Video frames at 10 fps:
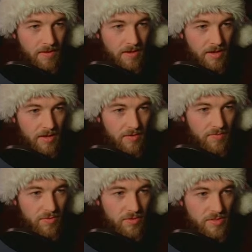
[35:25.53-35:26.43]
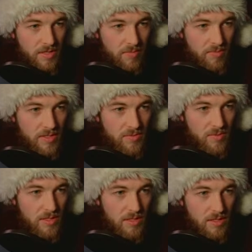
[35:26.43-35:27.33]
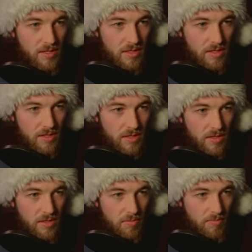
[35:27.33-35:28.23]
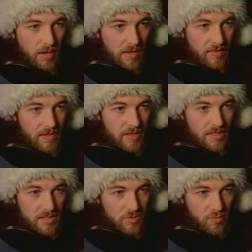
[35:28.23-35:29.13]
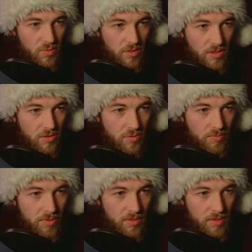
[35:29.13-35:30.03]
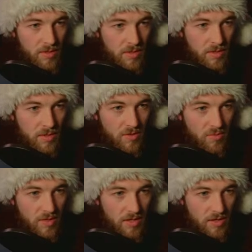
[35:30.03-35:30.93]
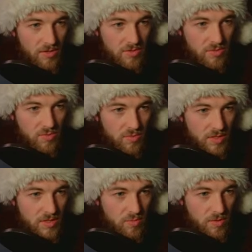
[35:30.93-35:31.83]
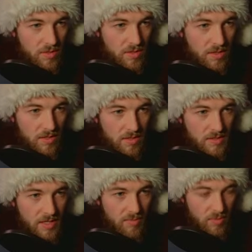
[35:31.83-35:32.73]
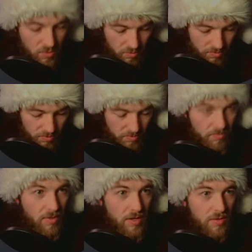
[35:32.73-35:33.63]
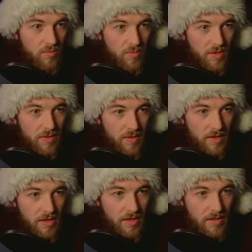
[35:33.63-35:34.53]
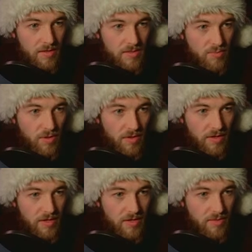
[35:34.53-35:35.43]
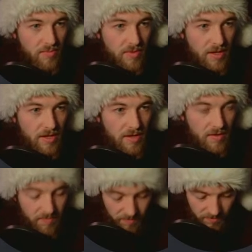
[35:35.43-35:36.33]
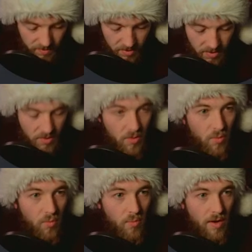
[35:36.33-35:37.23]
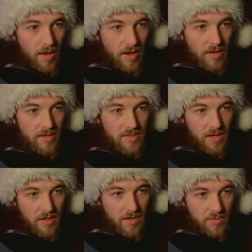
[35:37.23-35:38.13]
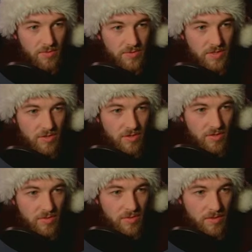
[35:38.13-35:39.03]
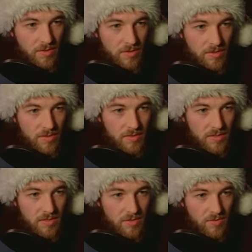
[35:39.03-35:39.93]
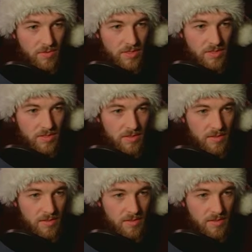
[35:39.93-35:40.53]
And of course that means we can combine these into one loop. We can also do this one in the same loop, but with a small addendum that if yi is not equal to 0, it's going to do this